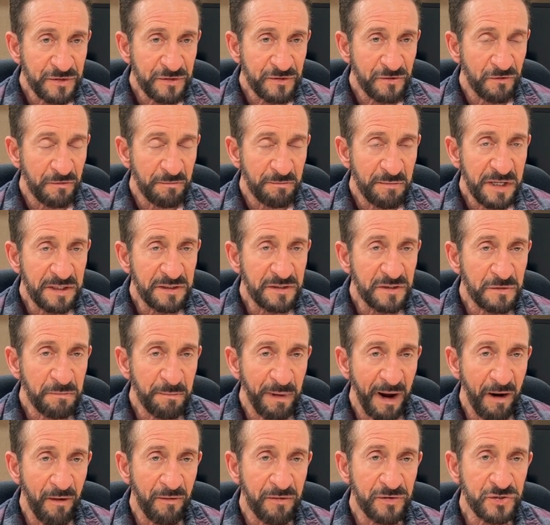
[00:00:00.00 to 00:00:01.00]
tremendous
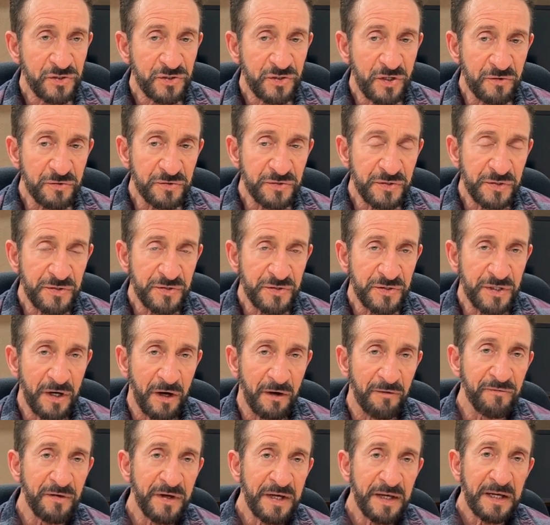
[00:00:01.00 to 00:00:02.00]
power, shows
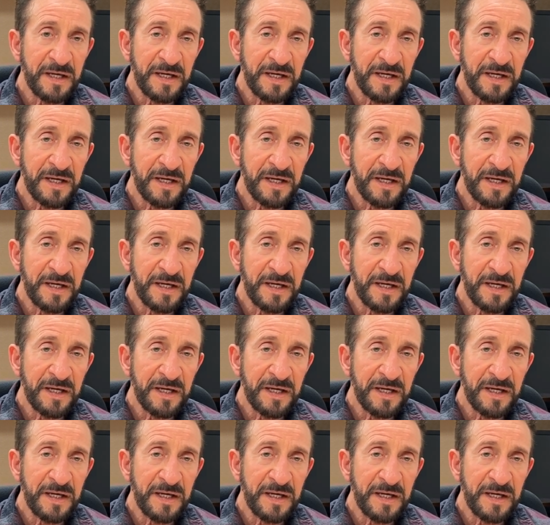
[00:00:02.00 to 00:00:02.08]
itself